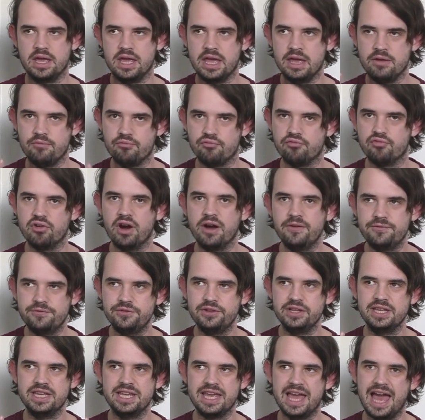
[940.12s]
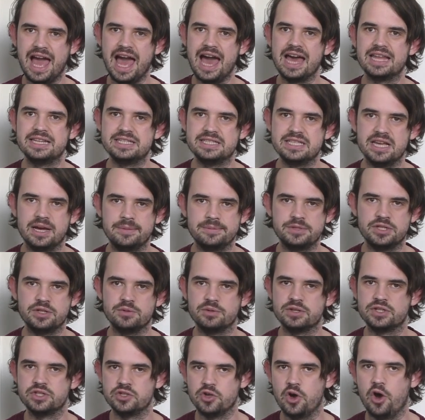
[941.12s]
it roughly adds up
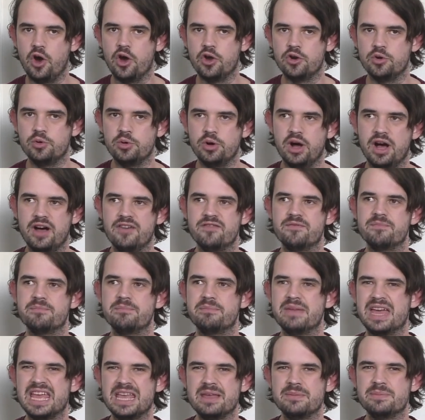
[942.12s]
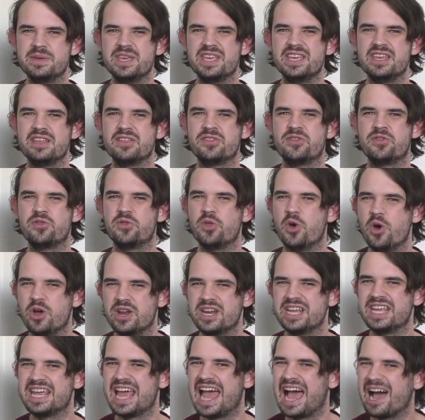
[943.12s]
to a total of maybe
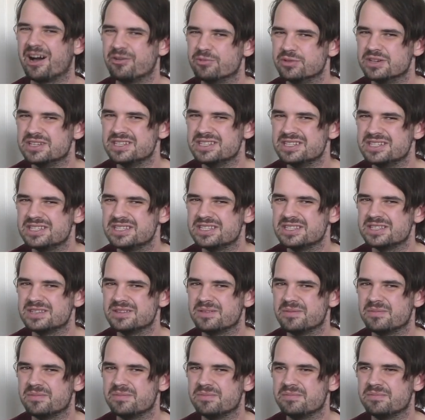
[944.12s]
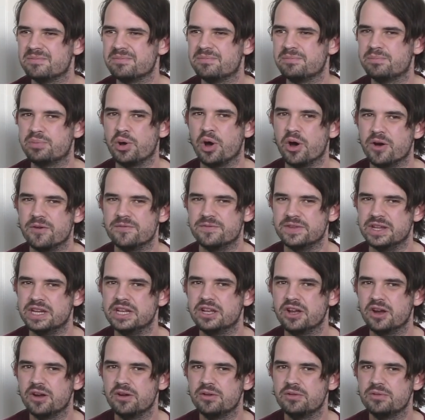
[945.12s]
30 hours per
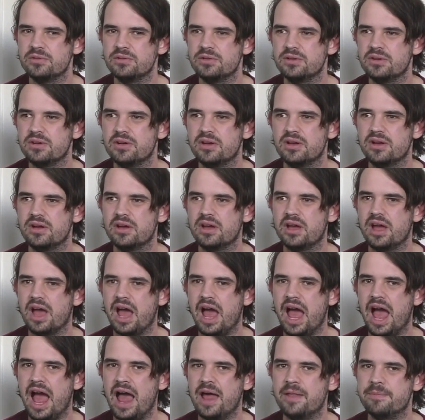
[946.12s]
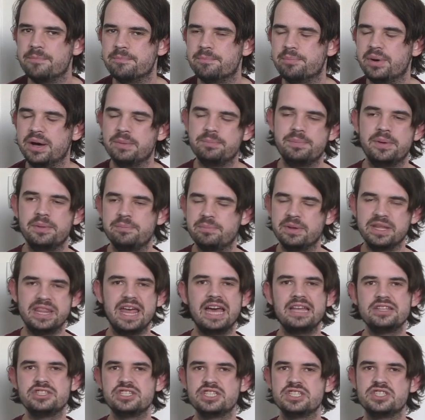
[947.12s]
video. And but
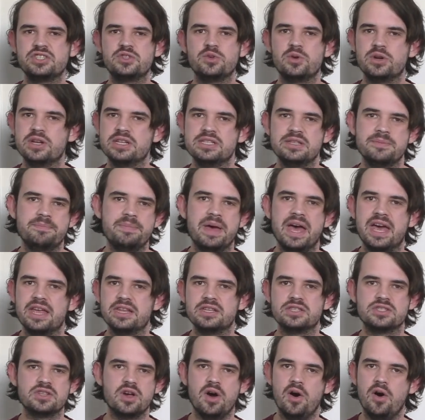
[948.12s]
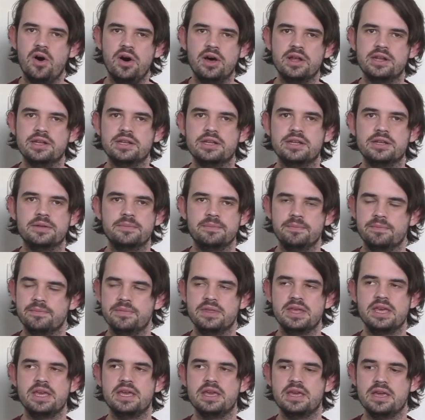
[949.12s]
that just sort of depends on
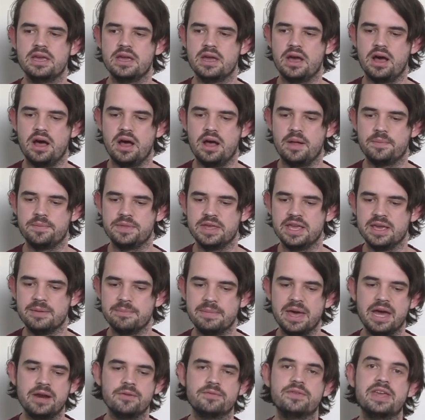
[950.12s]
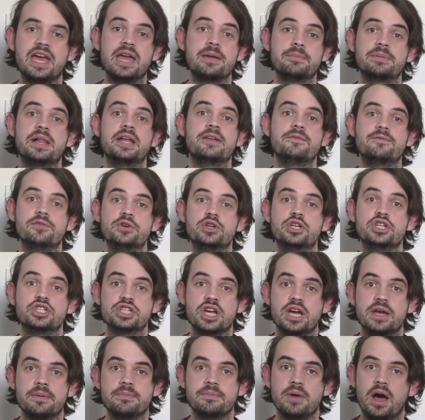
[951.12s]
the amount of gameplay footage
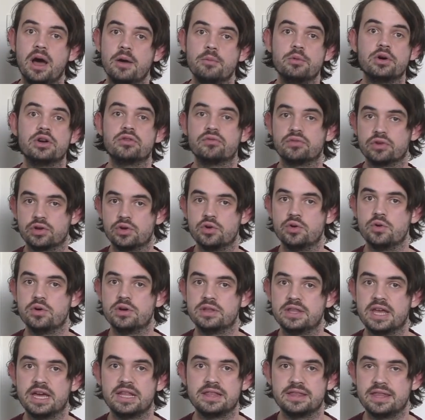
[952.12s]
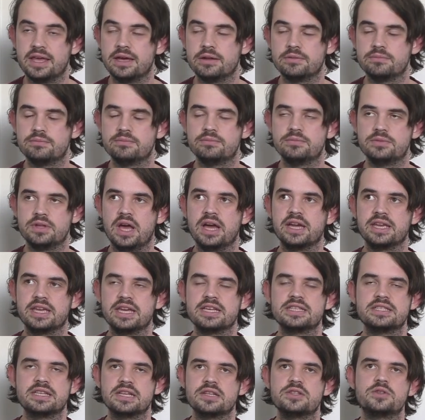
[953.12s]
I want to record. That I
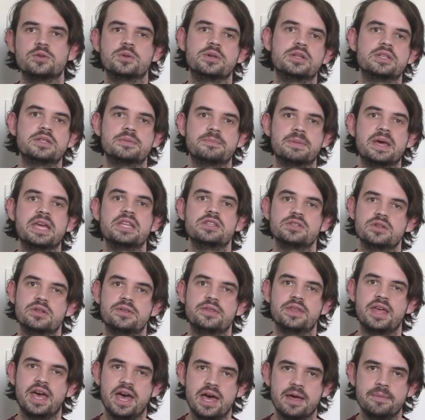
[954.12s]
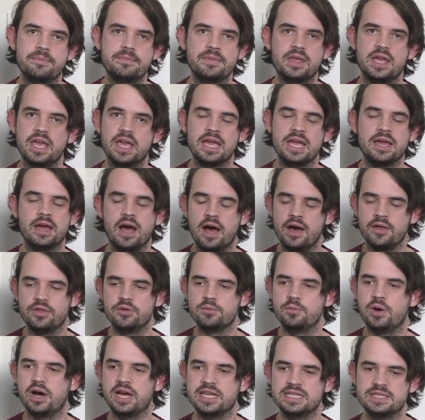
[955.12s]
guess that sort of depends on that.
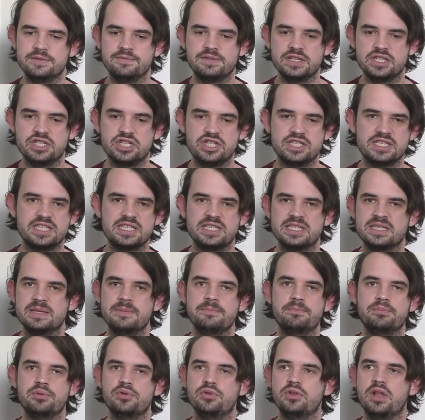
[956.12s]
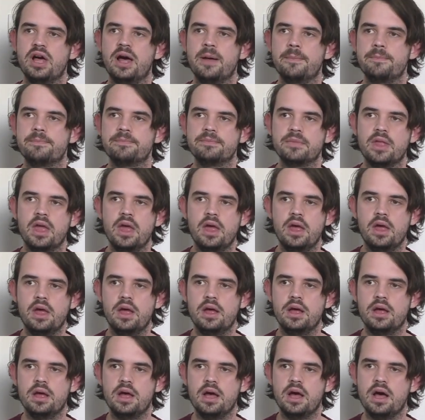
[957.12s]
Otherwise, if it's just a simple
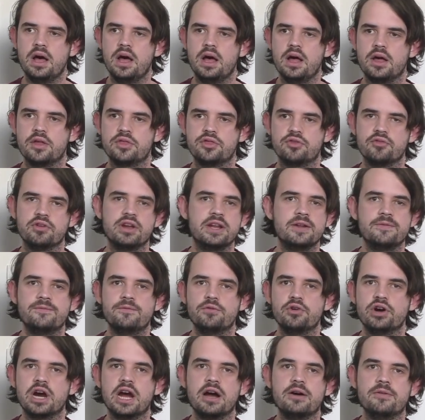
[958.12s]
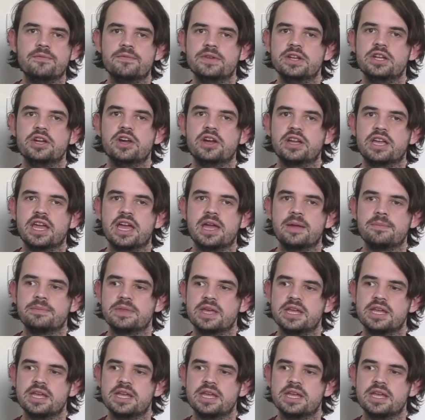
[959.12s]
3 to 4 hour video game,